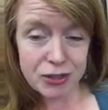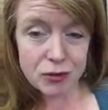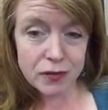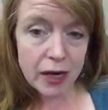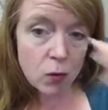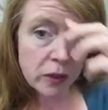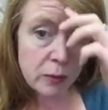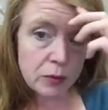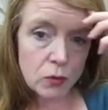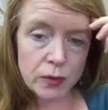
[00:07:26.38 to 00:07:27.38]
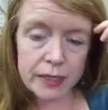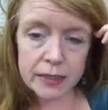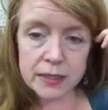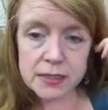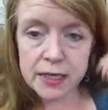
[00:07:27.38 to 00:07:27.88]
You've got one
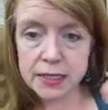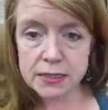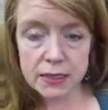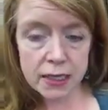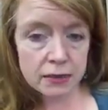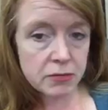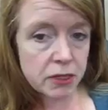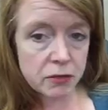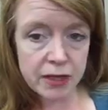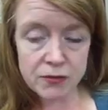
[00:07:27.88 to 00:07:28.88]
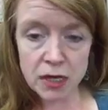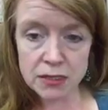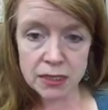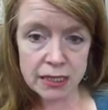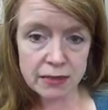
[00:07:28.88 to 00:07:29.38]
employee that says that, they've
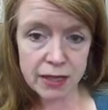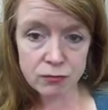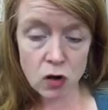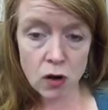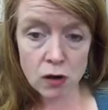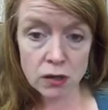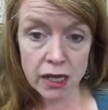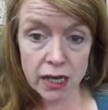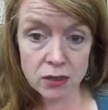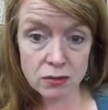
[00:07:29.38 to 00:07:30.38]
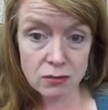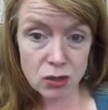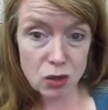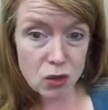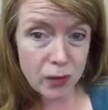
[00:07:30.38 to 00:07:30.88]
not done anything wrong,
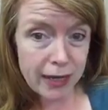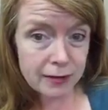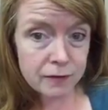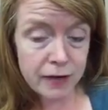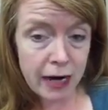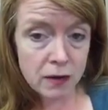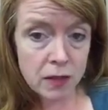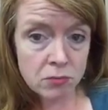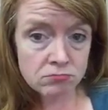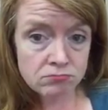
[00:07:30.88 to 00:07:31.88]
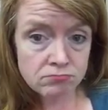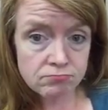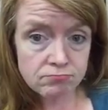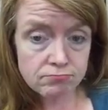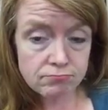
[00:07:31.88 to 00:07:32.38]
and you go ahead and fire them,
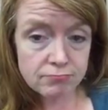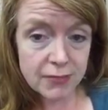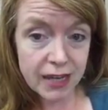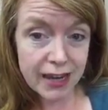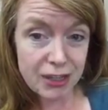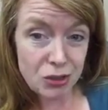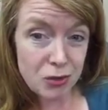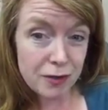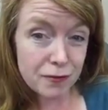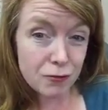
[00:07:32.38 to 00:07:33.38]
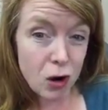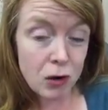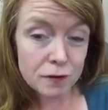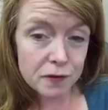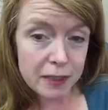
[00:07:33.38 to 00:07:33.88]
and you have
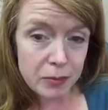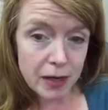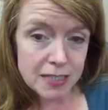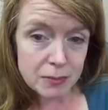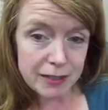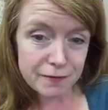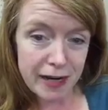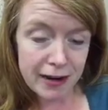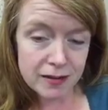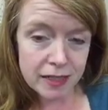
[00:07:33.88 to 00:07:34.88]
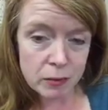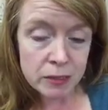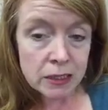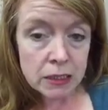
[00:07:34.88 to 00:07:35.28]
wrongfully possibly fired them